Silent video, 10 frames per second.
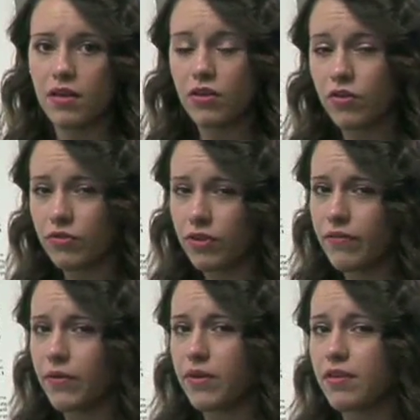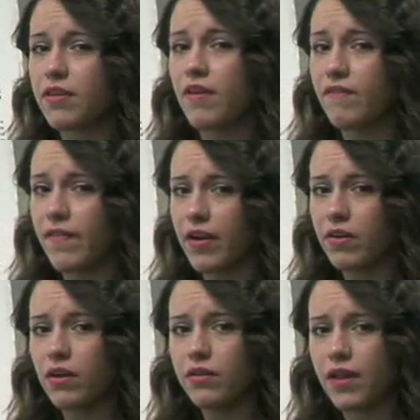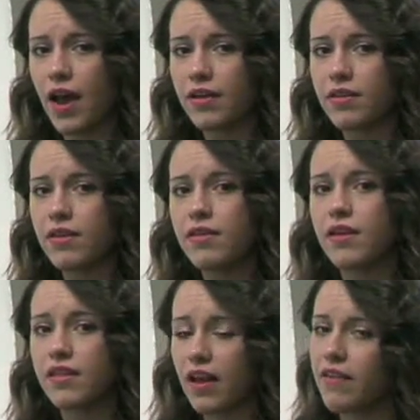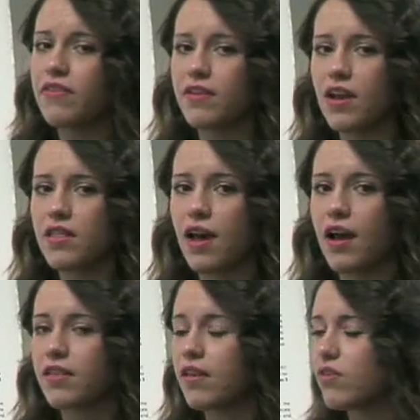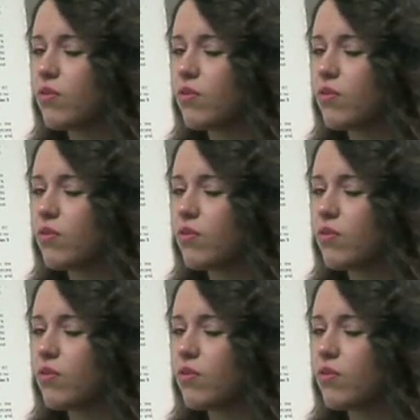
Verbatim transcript: it usually focuses on federal taxes instead of state taxes.